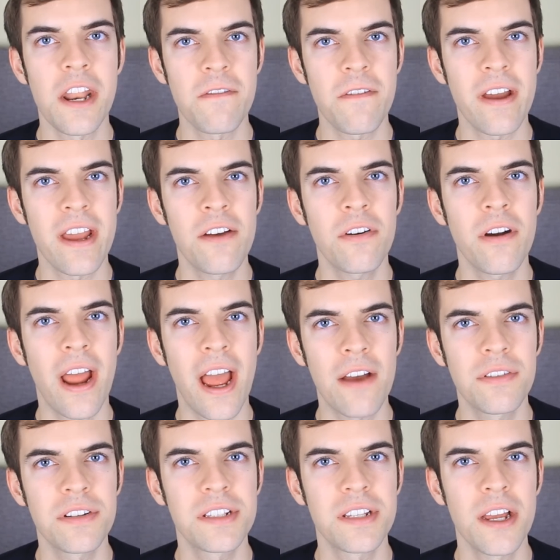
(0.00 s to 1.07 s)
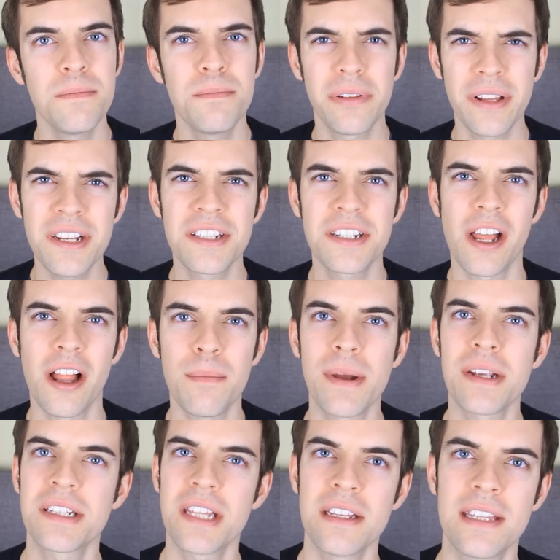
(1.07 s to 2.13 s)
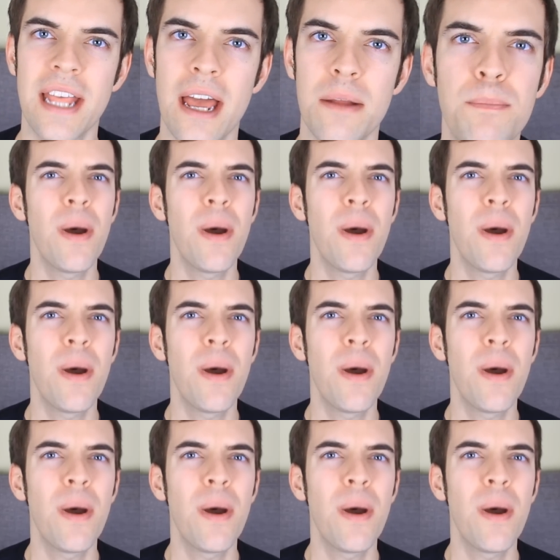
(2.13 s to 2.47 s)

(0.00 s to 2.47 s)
And if I ever have a son, please tell him I said that.